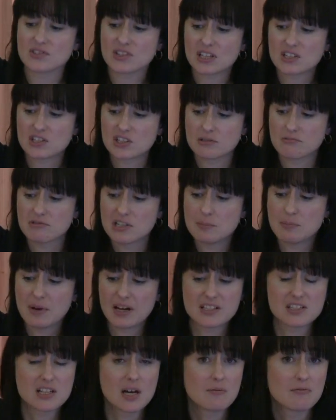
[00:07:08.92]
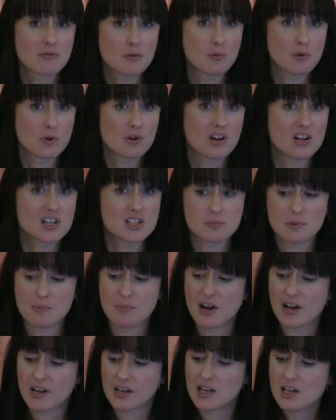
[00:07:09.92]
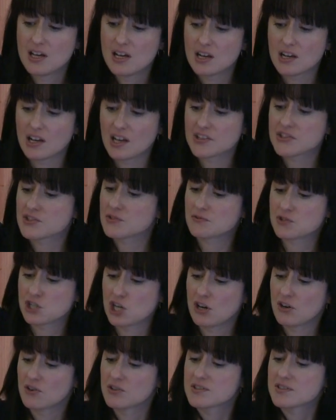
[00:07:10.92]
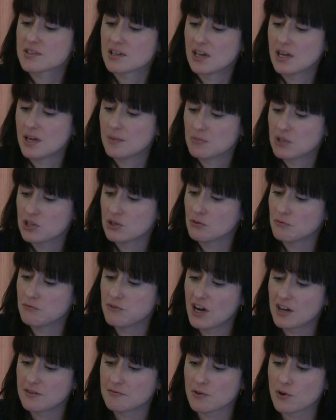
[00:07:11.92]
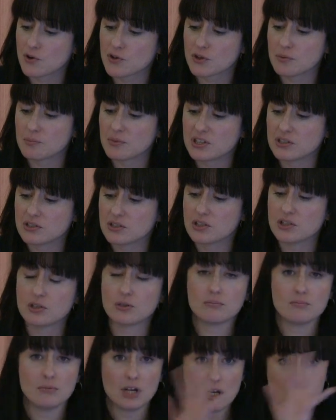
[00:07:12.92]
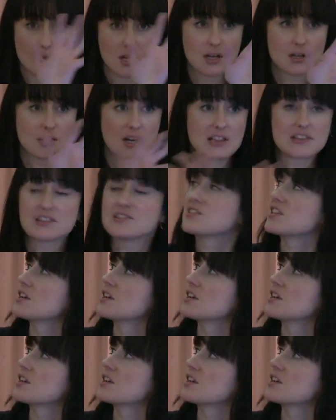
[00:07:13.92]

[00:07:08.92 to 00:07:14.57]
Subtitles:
is actually a really bad time for Bord Gáis to be buying lots of chairs, fine for them, and, health and